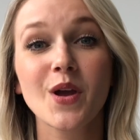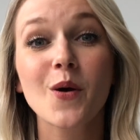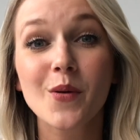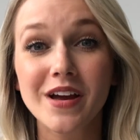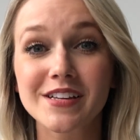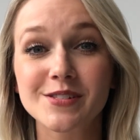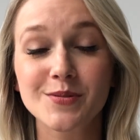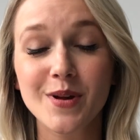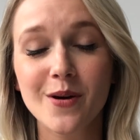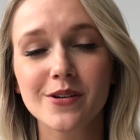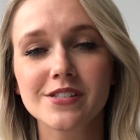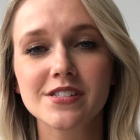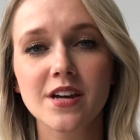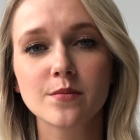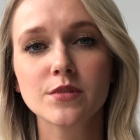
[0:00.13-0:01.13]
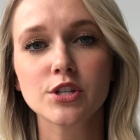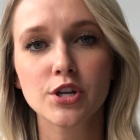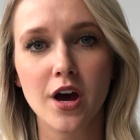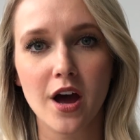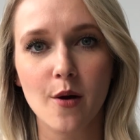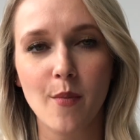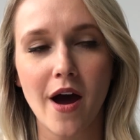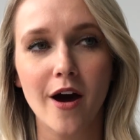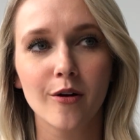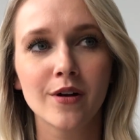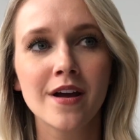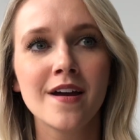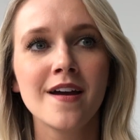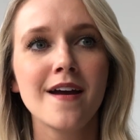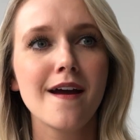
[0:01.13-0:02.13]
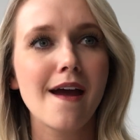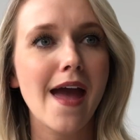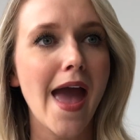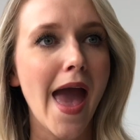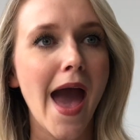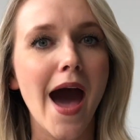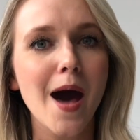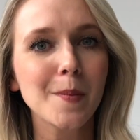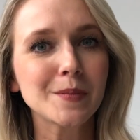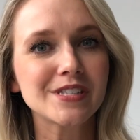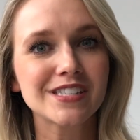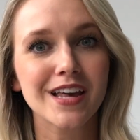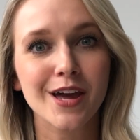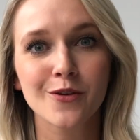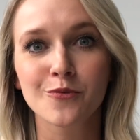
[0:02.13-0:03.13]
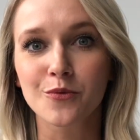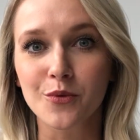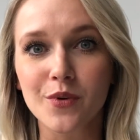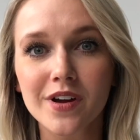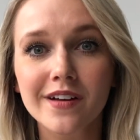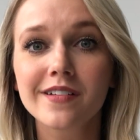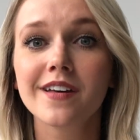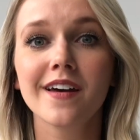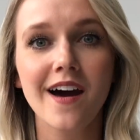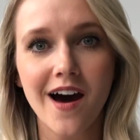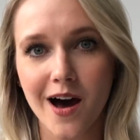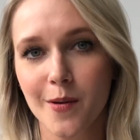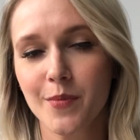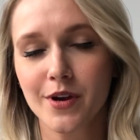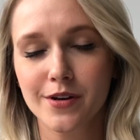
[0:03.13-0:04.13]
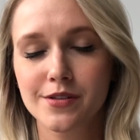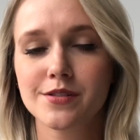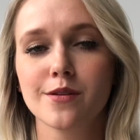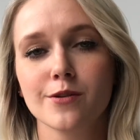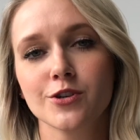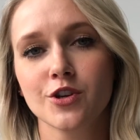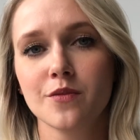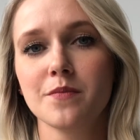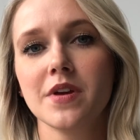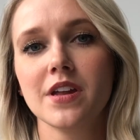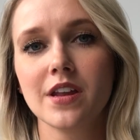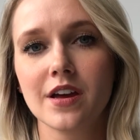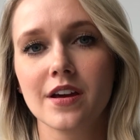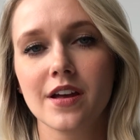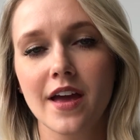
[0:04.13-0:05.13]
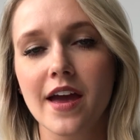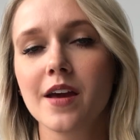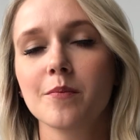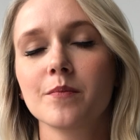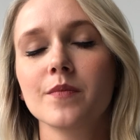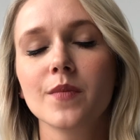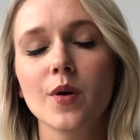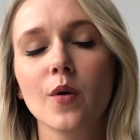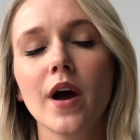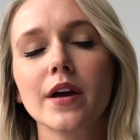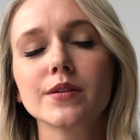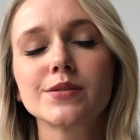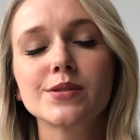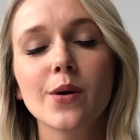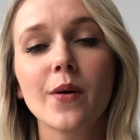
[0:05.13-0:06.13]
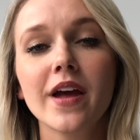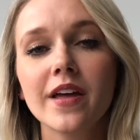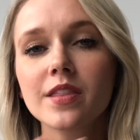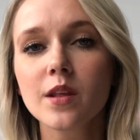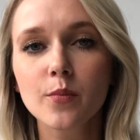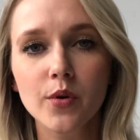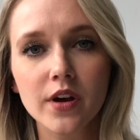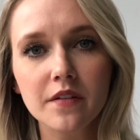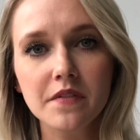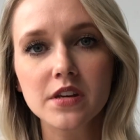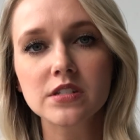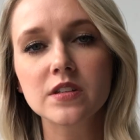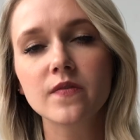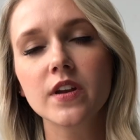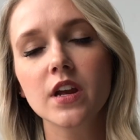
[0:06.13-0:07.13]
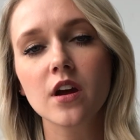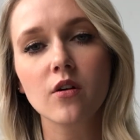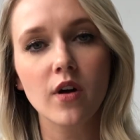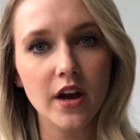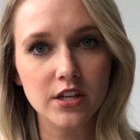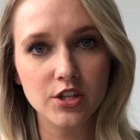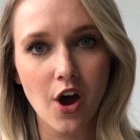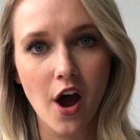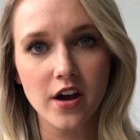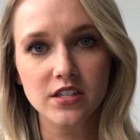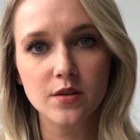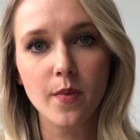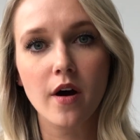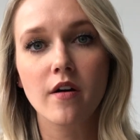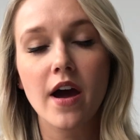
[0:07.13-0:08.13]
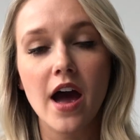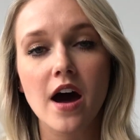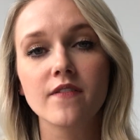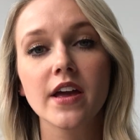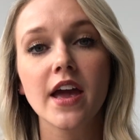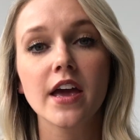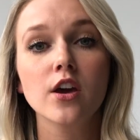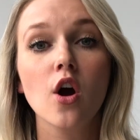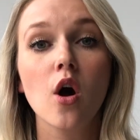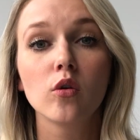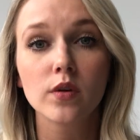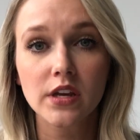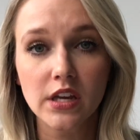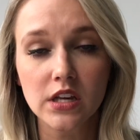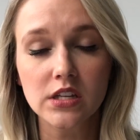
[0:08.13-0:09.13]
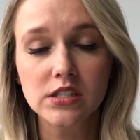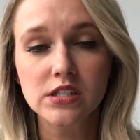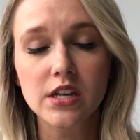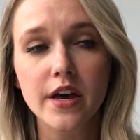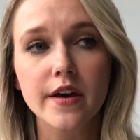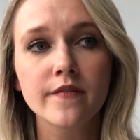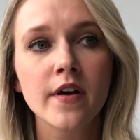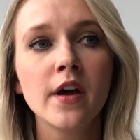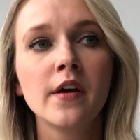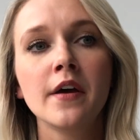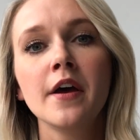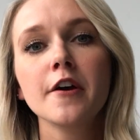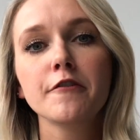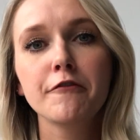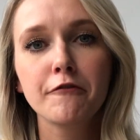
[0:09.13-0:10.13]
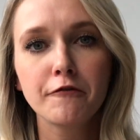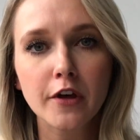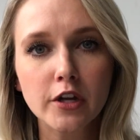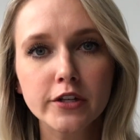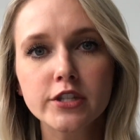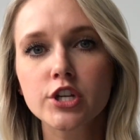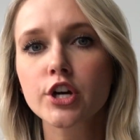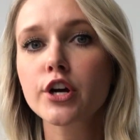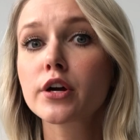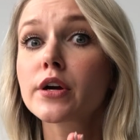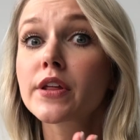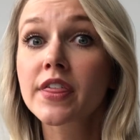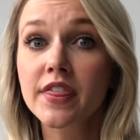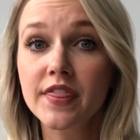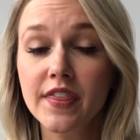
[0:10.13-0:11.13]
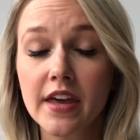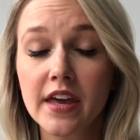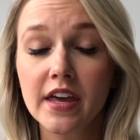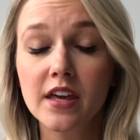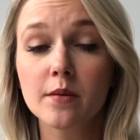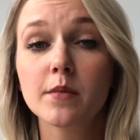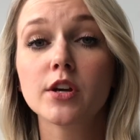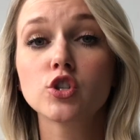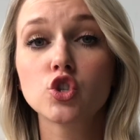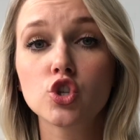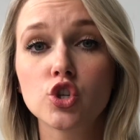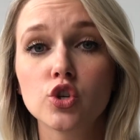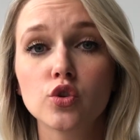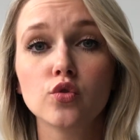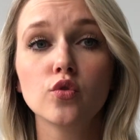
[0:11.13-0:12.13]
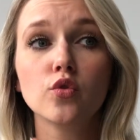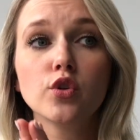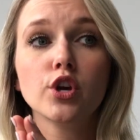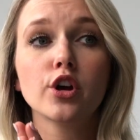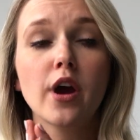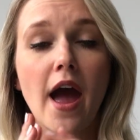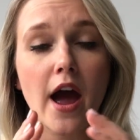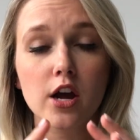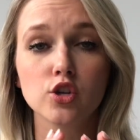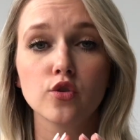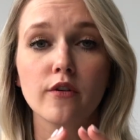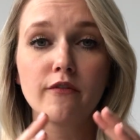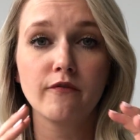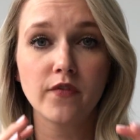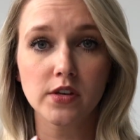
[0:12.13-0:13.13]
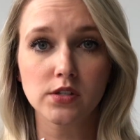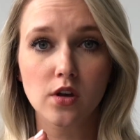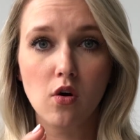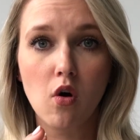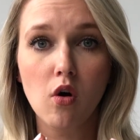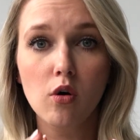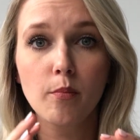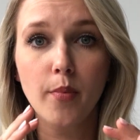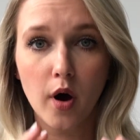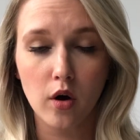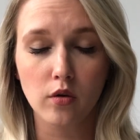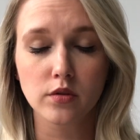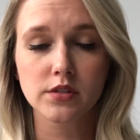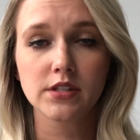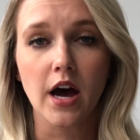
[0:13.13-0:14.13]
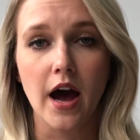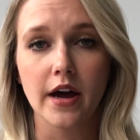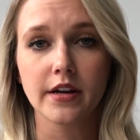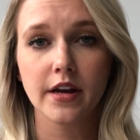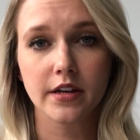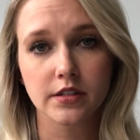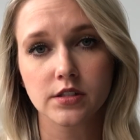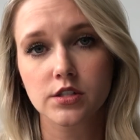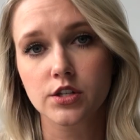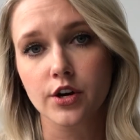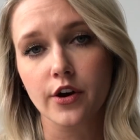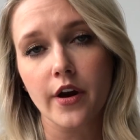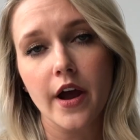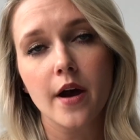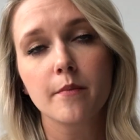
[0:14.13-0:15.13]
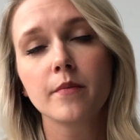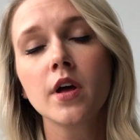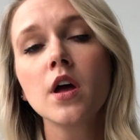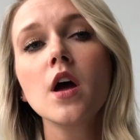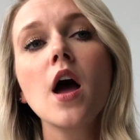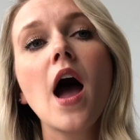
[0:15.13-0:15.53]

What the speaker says: Okay, so now it's time to talk about apps that can really up your social media game. Okay, so in the previous video, I talked about having a cohesive filter theme to your actual physical posts on Instagram.